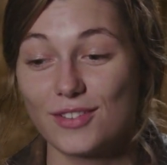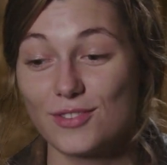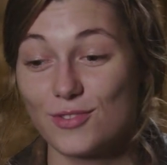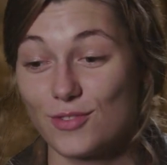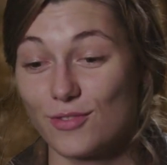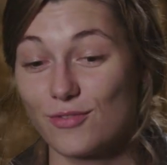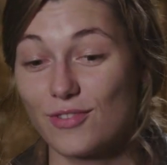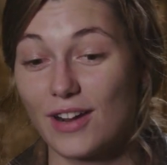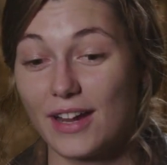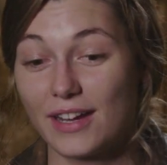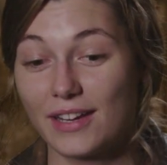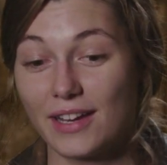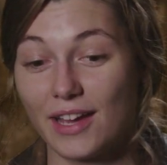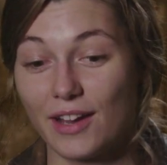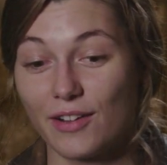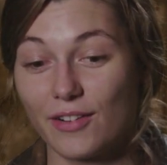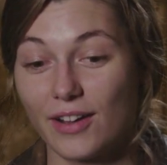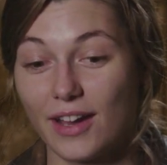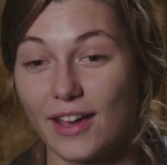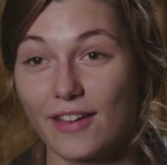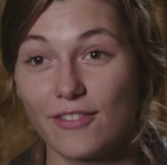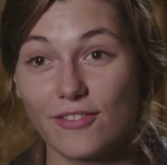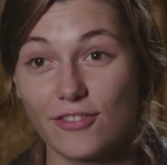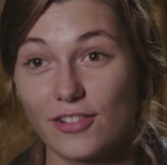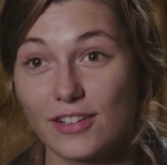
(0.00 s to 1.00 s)
to right now
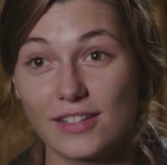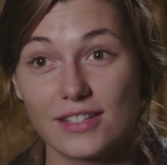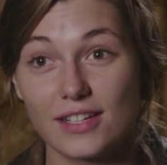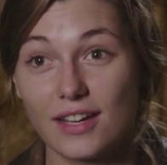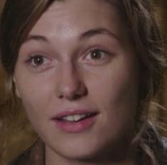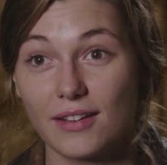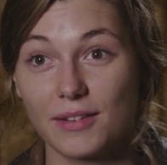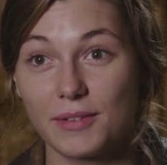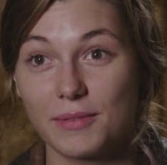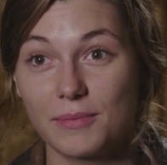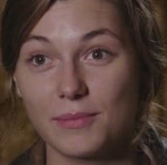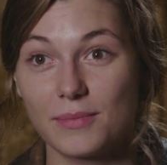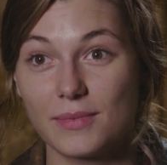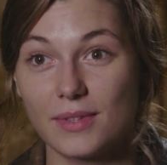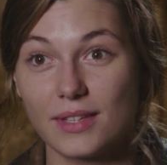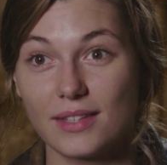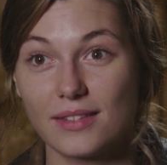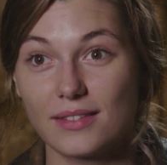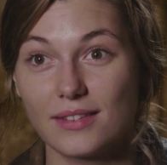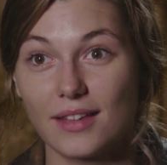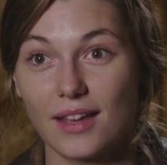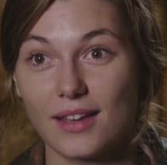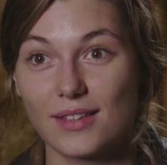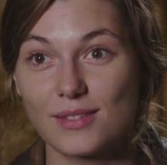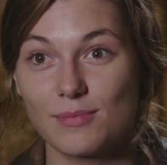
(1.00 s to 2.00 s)
every time
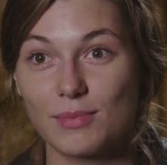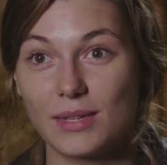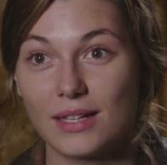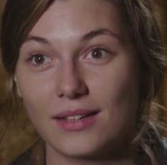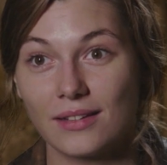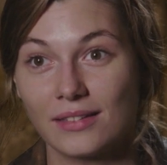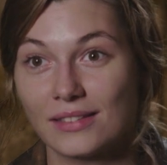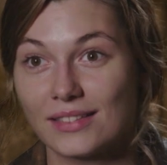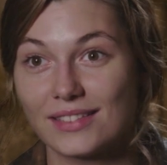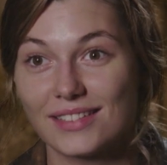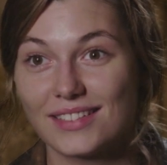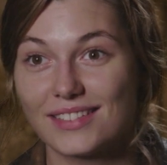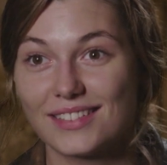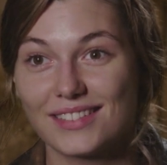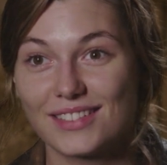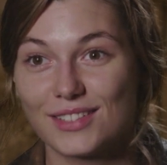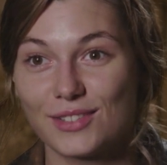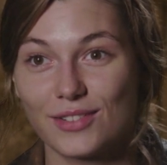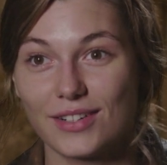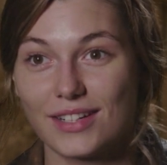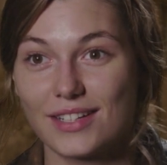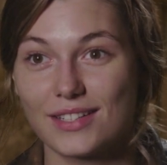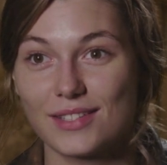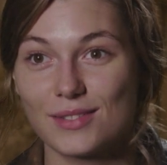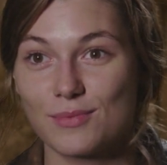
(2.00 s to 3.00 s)
it has been like
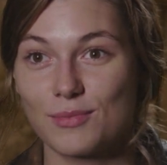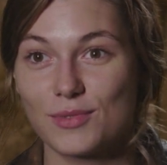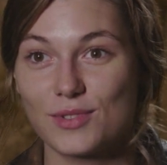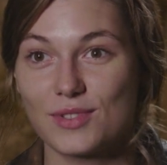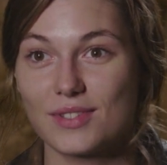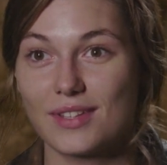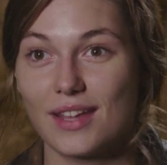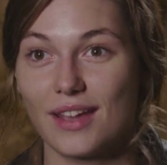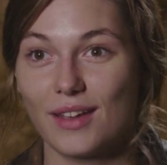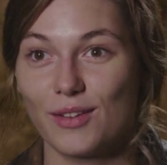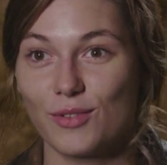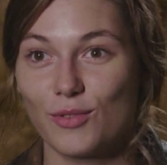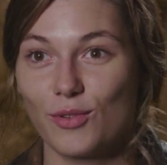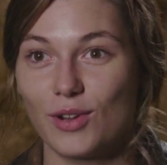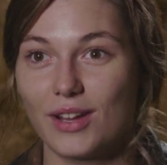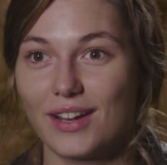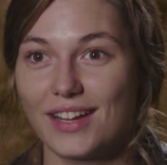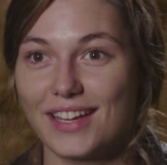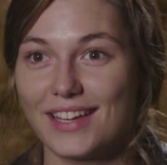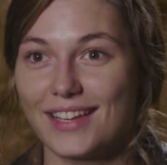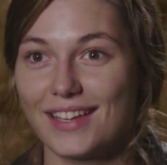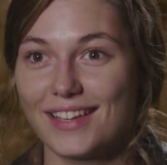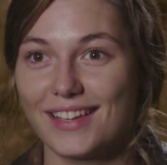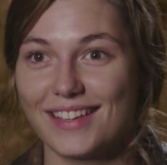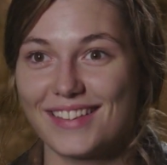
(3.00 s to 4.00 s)
christmas day
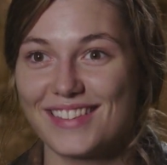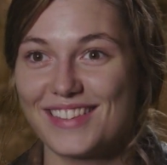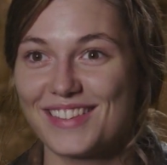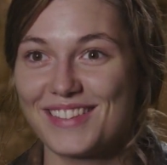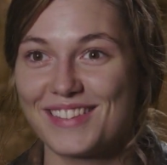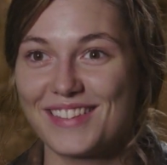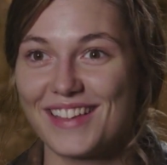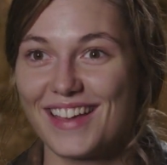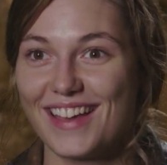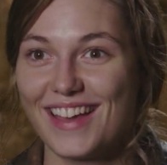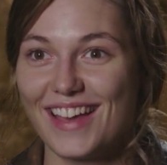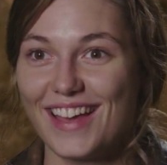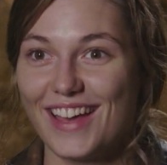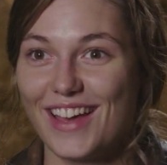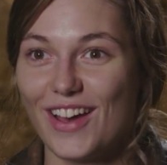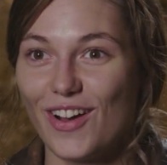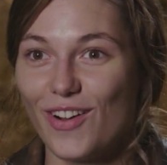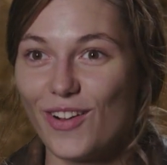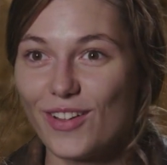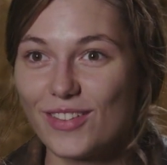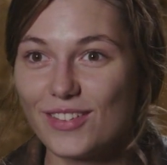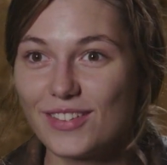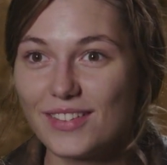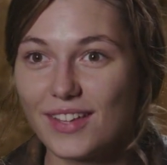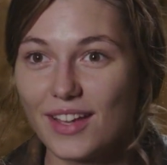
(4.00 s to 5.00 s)
really it's
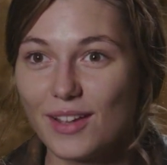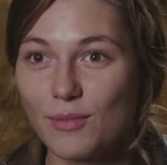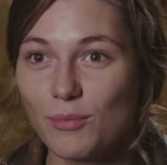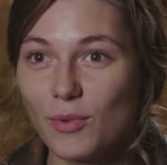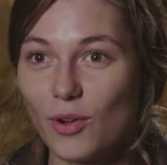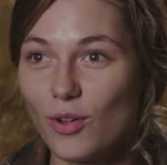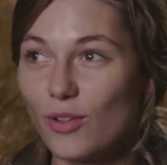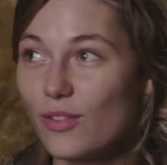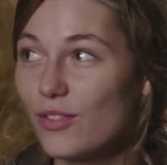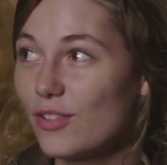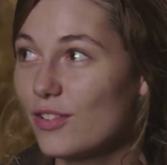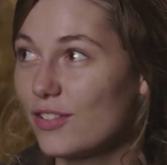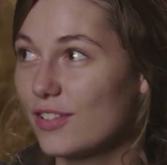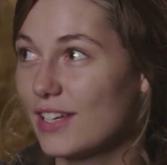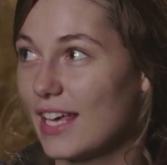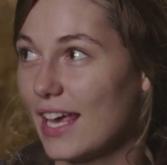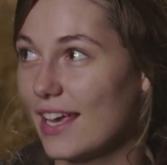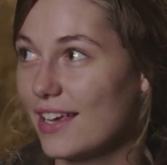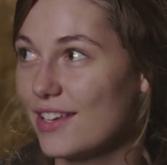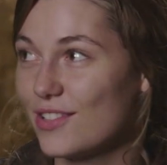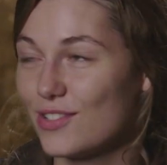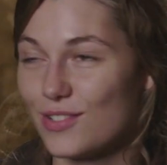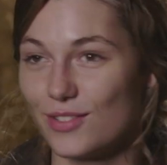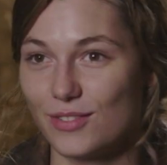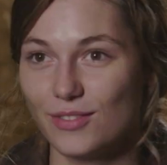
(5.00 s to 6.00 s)
all the time all the
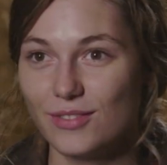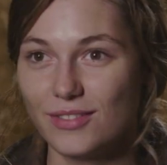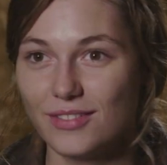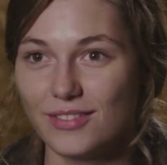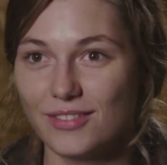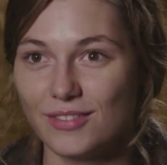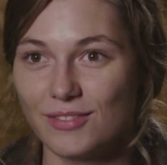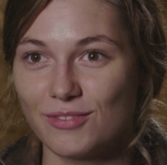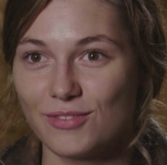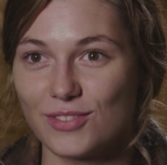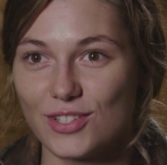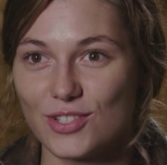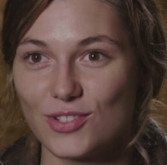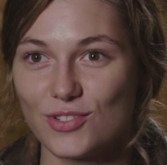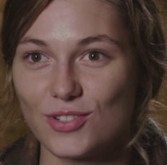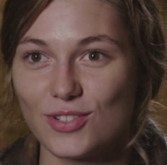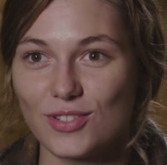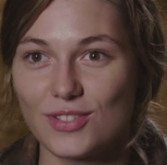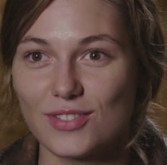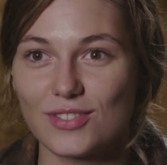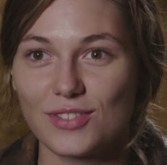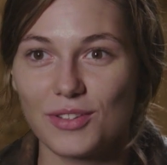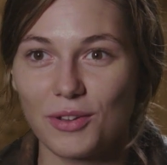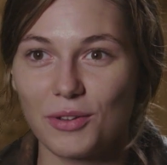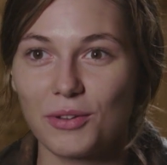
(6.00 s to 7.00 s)
location was
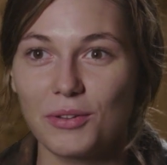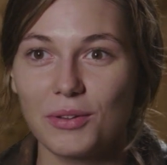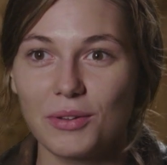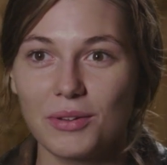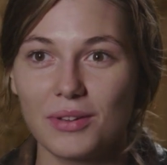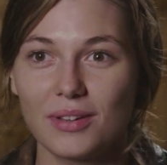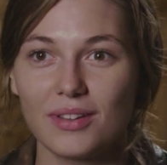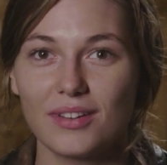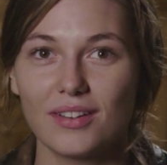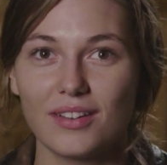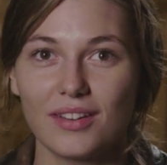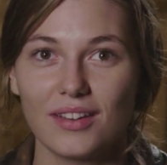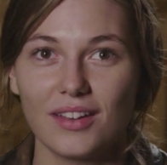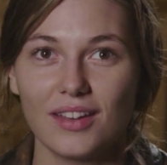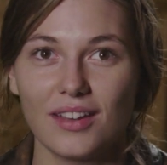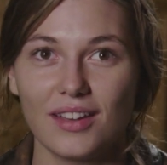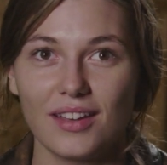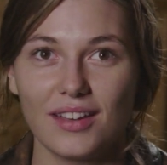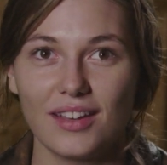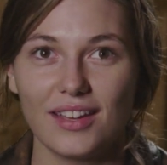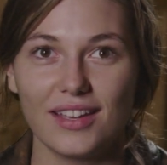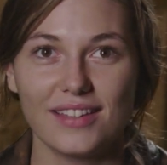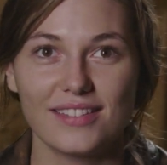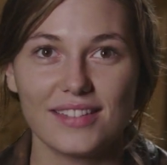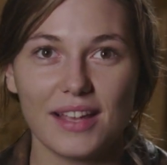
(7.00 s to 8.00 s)
just so
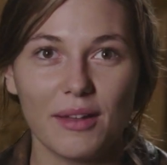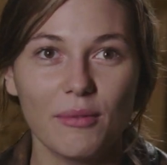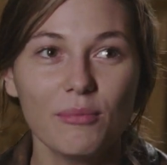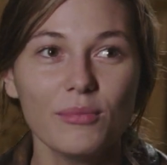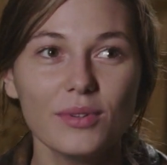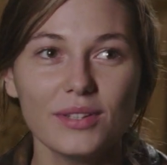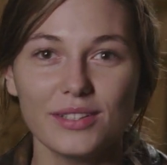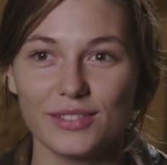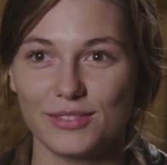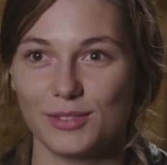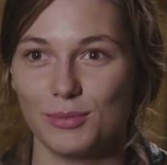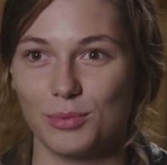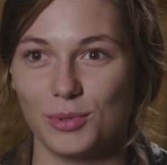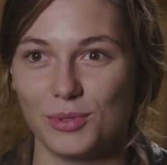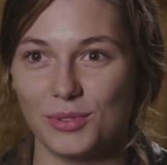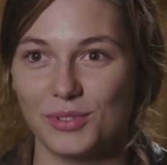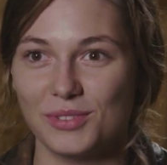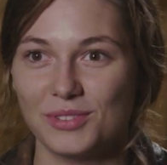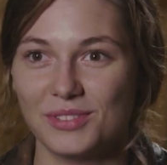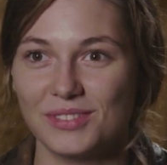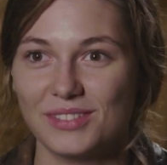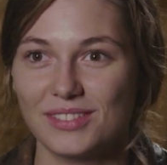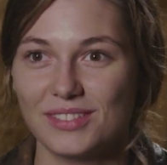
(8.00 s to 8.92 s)
it's unbelievable